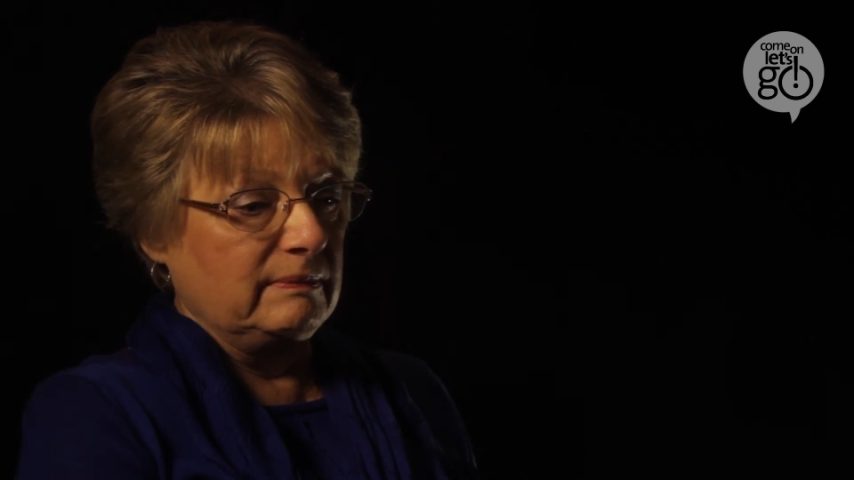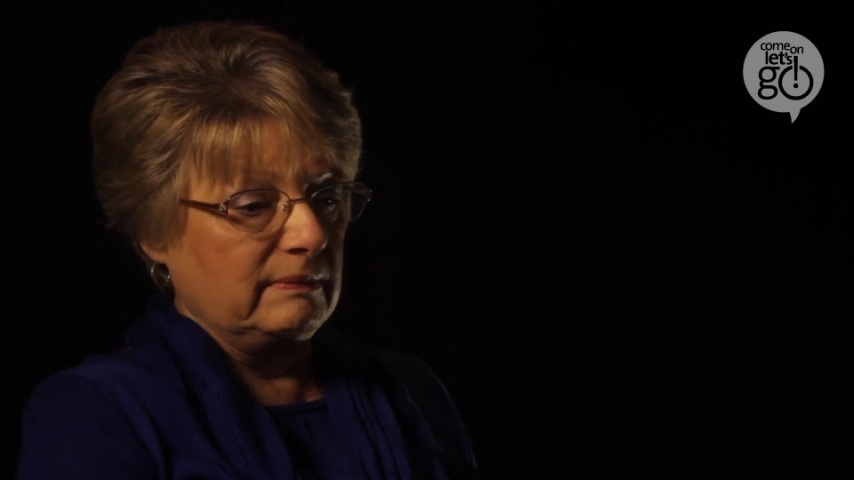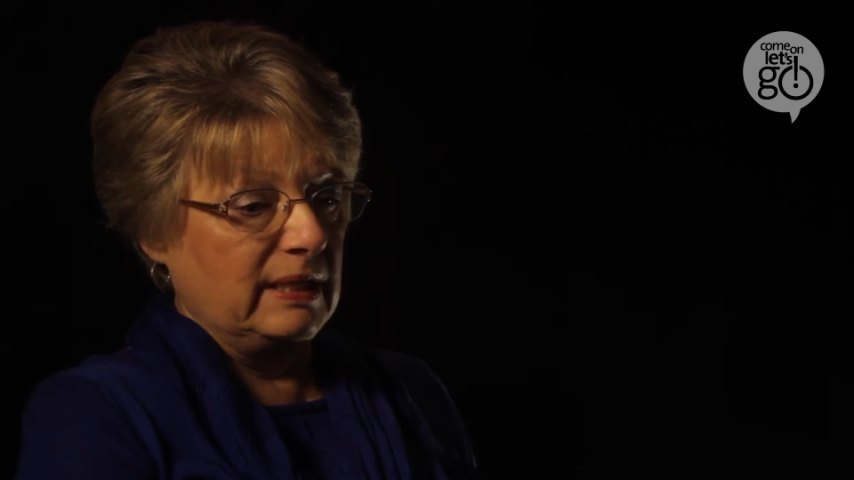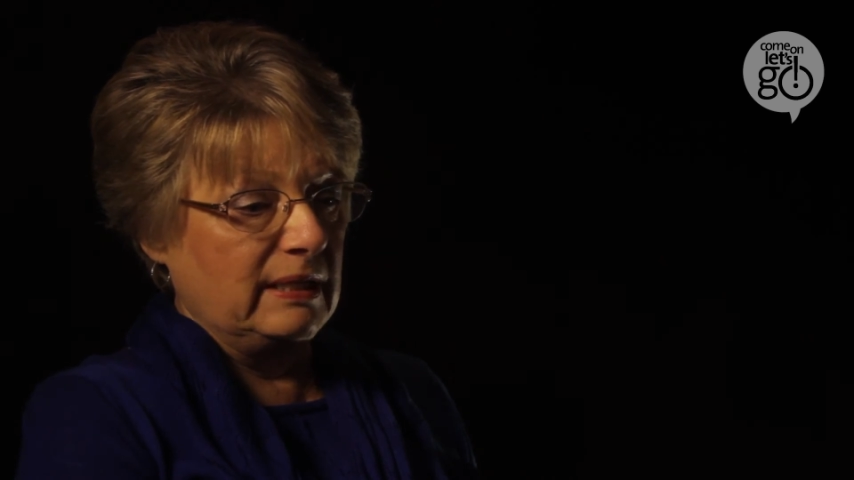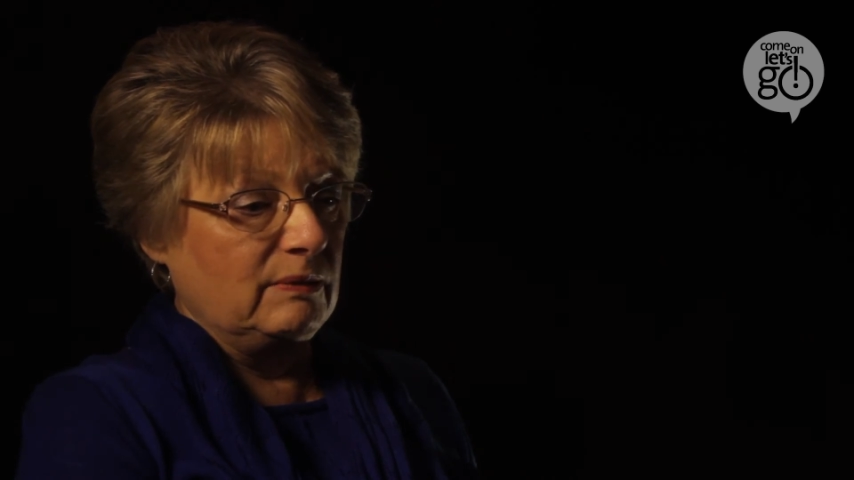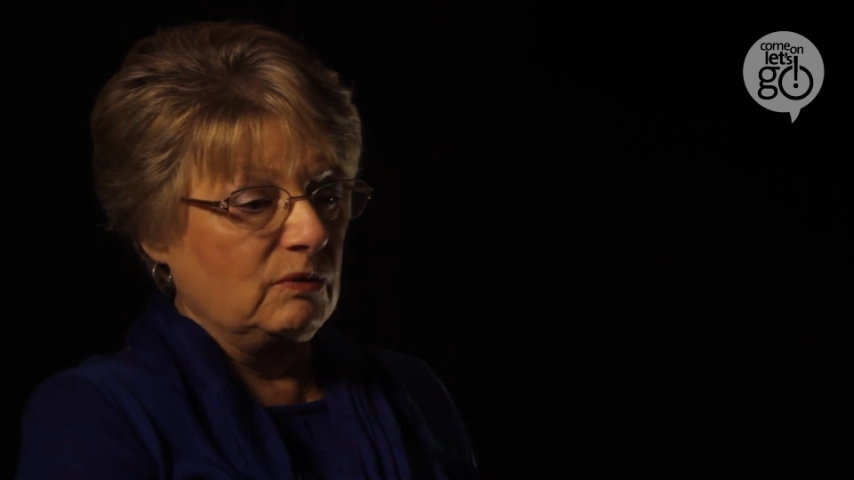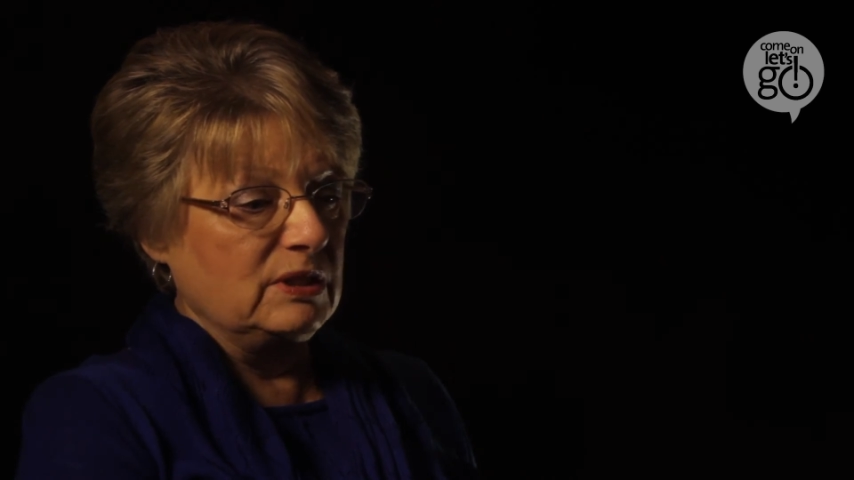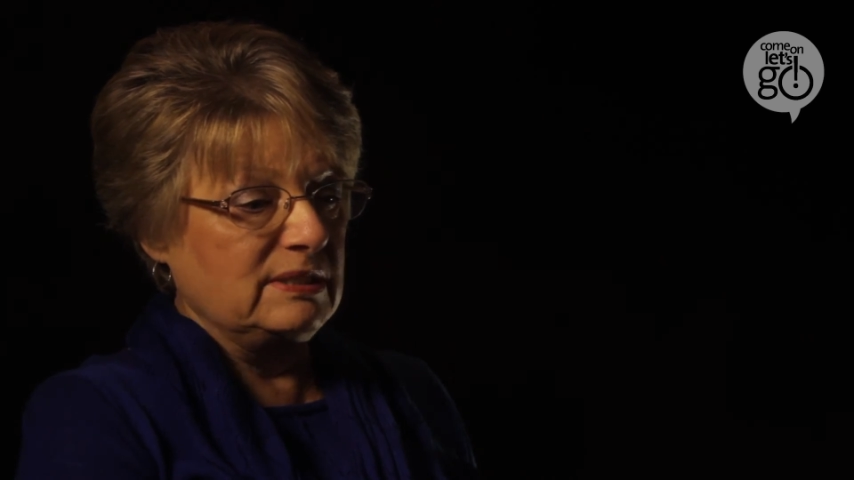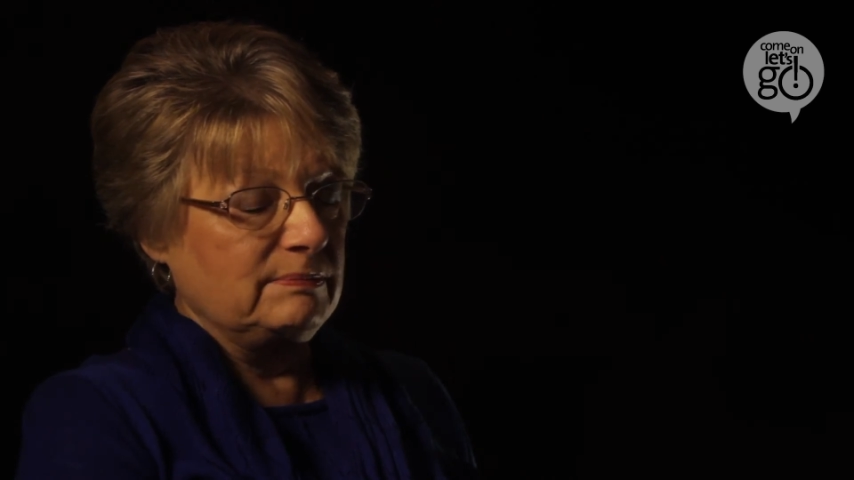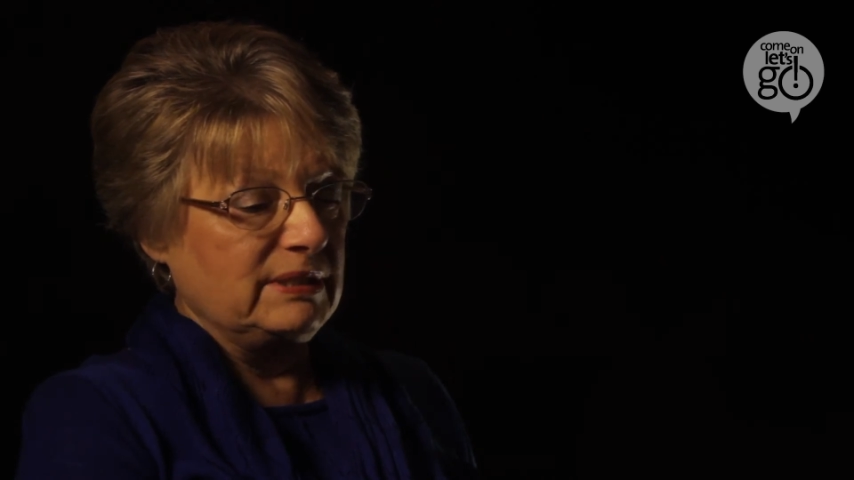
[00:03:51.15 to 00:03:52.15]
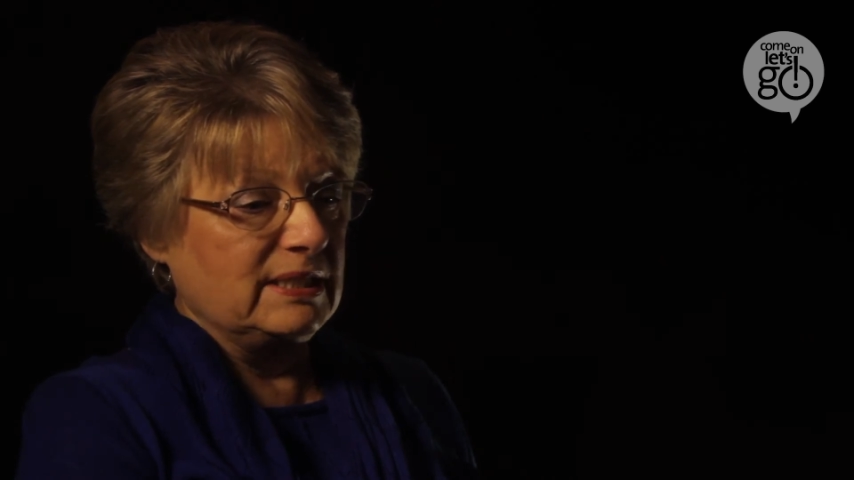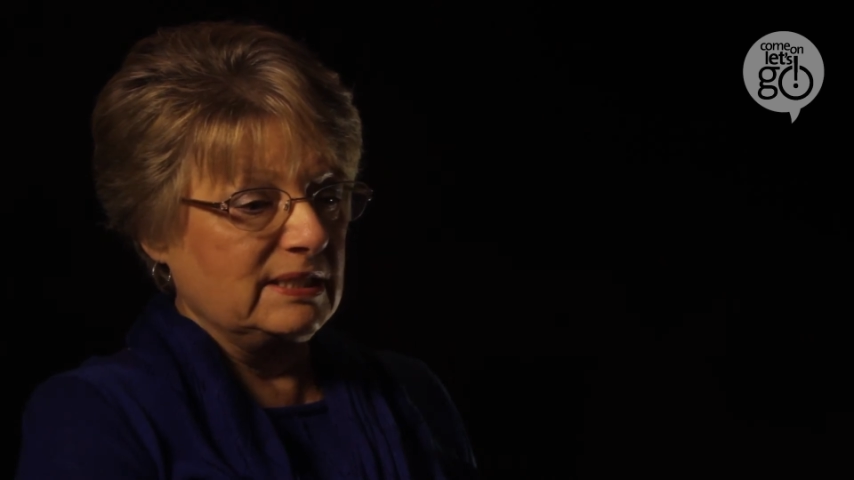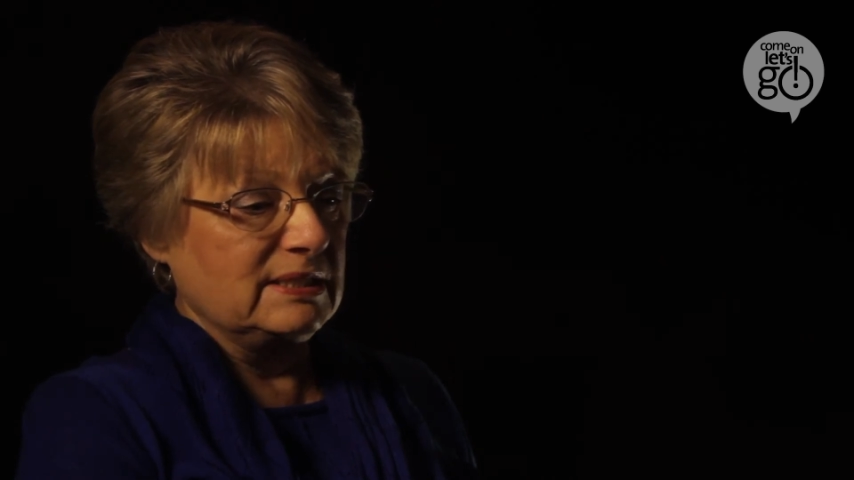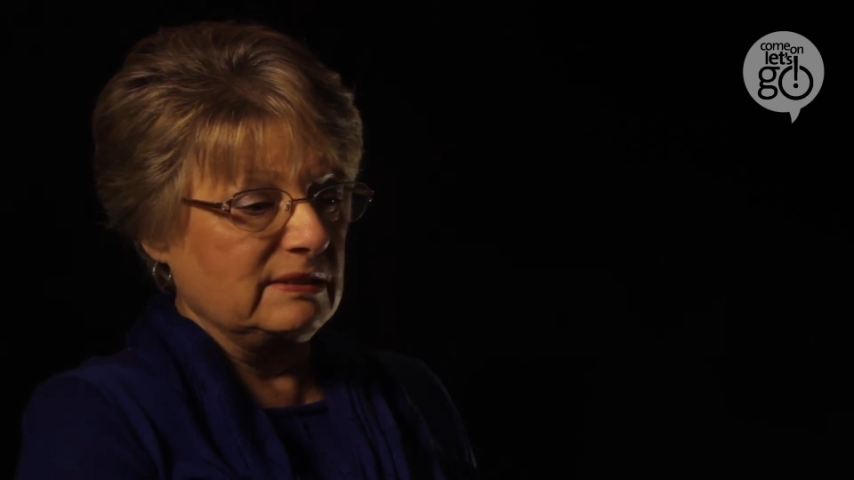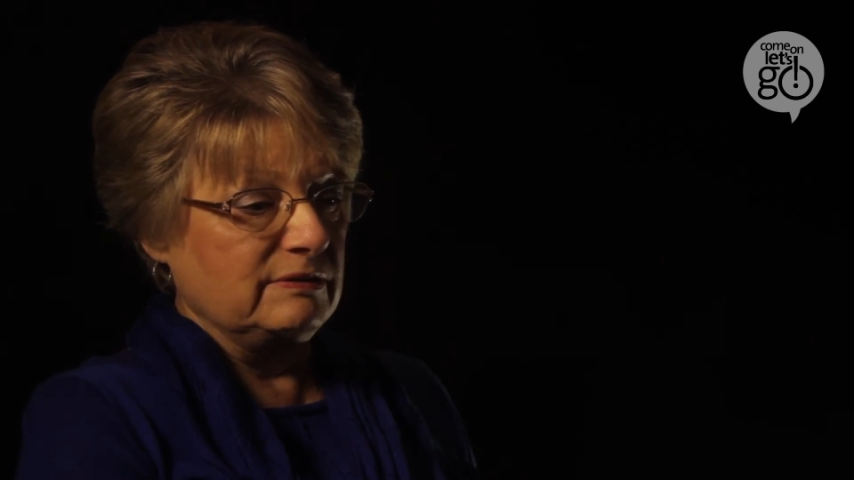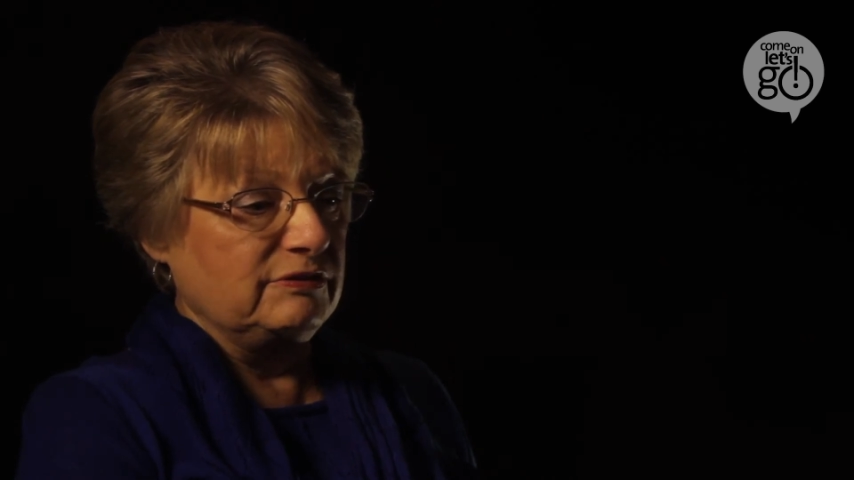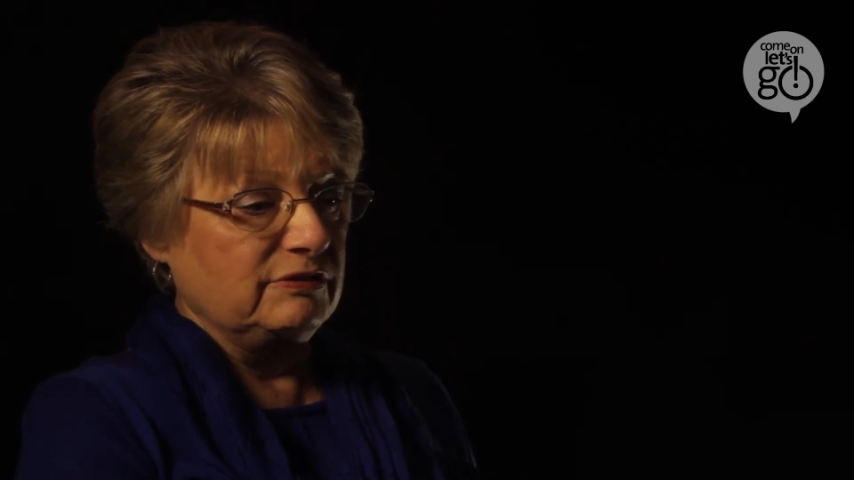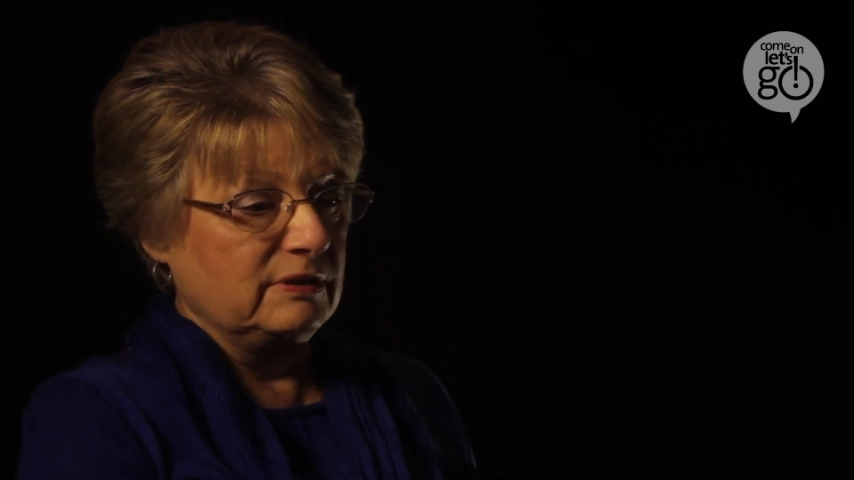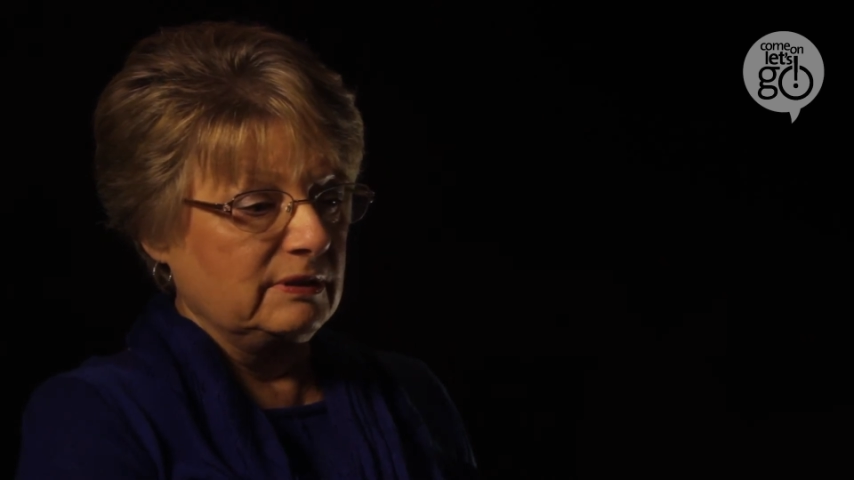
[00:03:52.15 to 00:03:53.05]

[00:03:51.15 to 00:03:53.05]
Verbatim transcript: and it wasn't because of